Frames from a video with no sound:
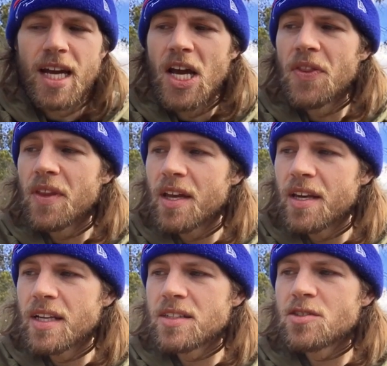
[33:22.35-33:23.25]
And then
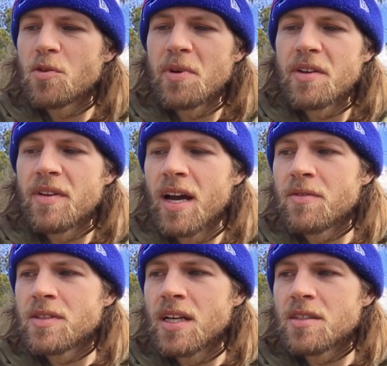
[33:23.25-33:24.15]
in so many of the
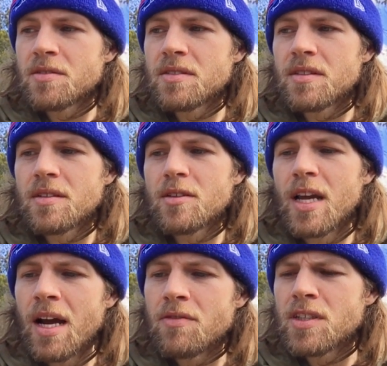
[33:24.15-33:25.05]

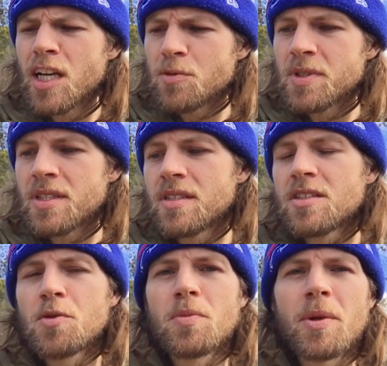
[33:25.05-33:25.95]
advertisements is
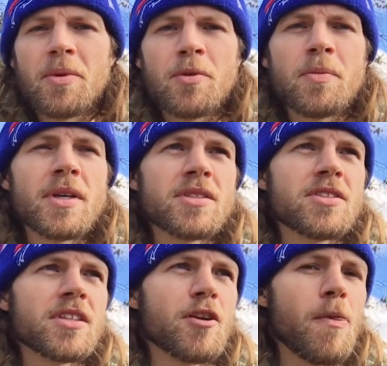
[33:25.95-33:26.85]
subliminal
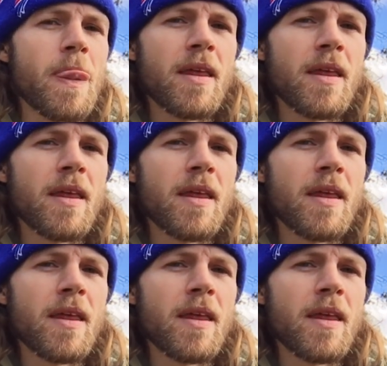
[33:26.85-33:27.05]
messaging